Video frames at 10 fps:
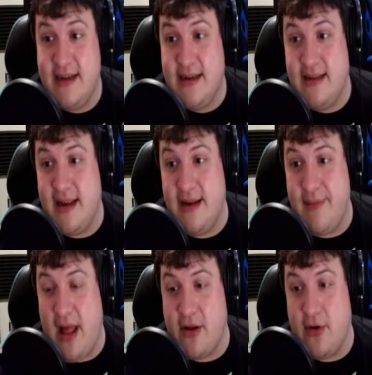Didn't
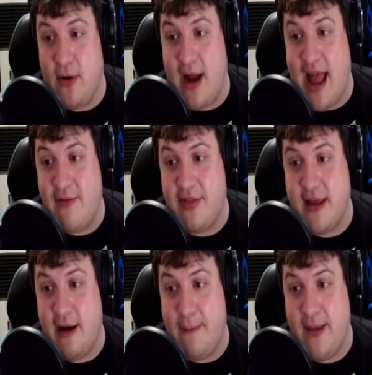Malkador have a
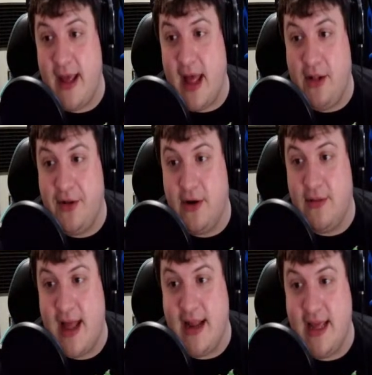therapy elder
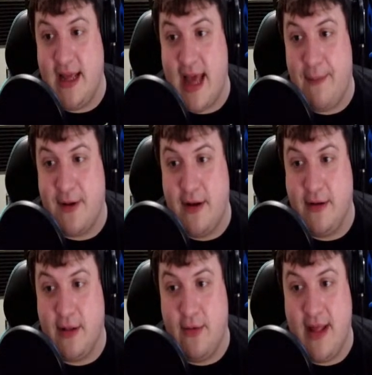that he kept on
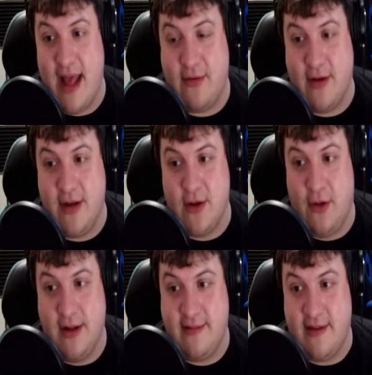cloning after he
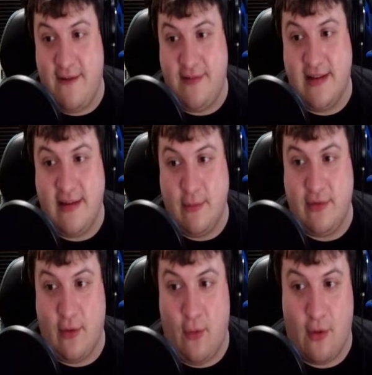told it stuff since it was
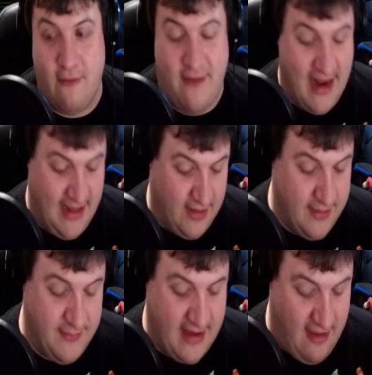so horrified it killed
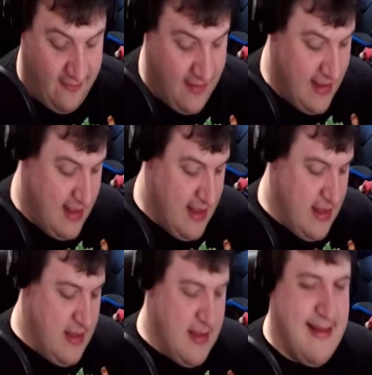himself?
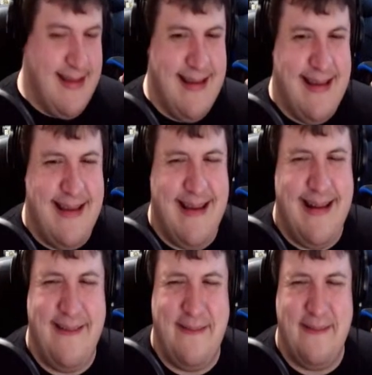I
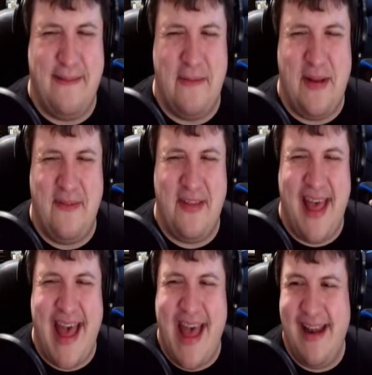don't remember
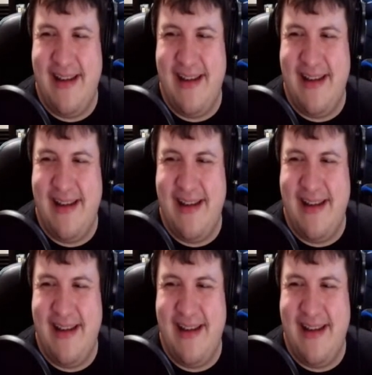that.